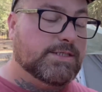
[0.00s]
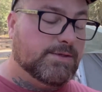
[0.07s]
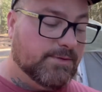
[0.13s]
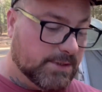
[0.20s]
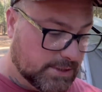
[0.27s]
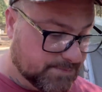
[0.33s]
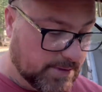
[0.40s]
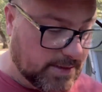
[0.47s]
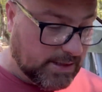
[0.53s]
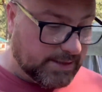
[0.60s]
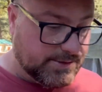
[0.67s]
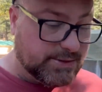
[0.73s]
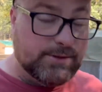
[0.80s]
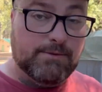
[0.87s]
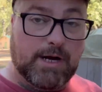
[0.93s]
you want to spend
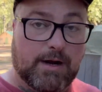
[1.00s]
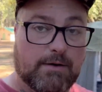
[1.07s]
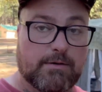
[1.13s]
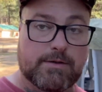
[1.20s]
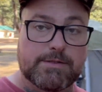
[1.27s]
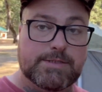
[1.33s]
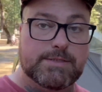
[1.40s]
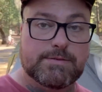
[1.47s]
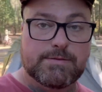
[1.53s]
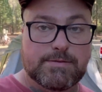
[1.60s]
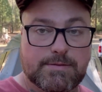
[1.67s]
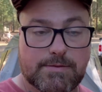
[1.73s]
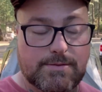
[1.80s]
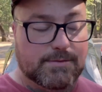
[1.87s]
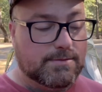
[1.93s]
like two hours,
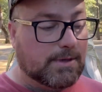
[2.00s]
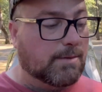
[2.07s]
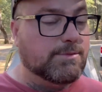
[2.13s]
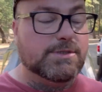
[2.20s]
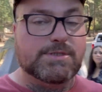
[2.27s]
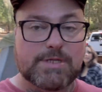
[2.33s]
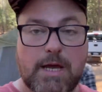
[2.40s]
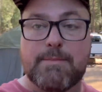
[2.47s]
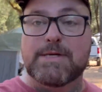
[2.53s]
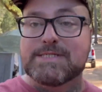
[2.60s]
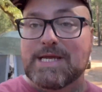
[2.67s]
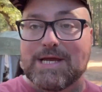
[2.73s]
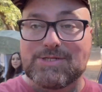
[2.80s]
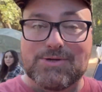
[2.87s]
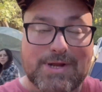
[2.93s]
I'm just, I'm
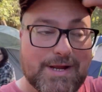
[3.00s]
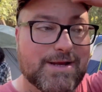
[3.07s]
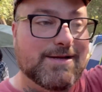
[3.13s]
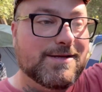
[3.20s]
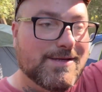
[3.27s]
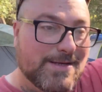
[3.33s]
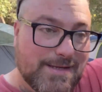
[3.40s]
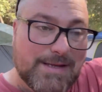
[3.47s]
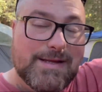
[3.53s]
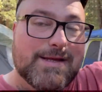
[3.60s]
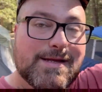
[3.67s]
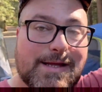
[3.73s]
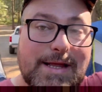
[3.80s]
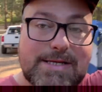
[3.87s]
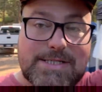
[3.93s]
exaggerating.
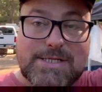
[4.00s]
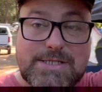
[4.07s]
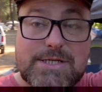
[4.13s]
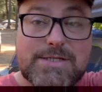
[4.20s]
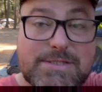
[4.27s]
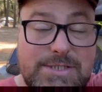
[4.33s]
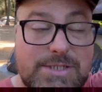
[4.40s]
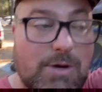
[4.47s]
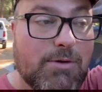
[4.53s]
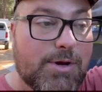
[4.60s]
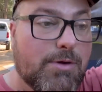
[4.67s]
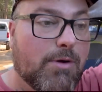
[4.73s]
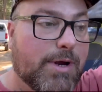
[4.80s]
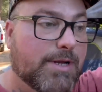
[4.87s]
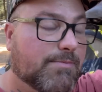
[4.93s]
It's just so
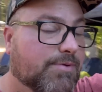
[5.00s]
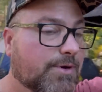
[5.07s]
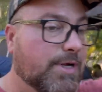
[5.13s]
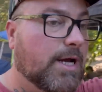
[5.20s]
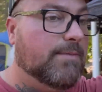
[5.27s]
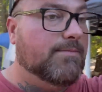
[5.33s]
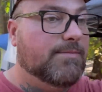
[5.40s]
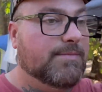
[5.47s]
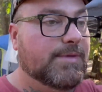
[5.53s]
annoying to put up.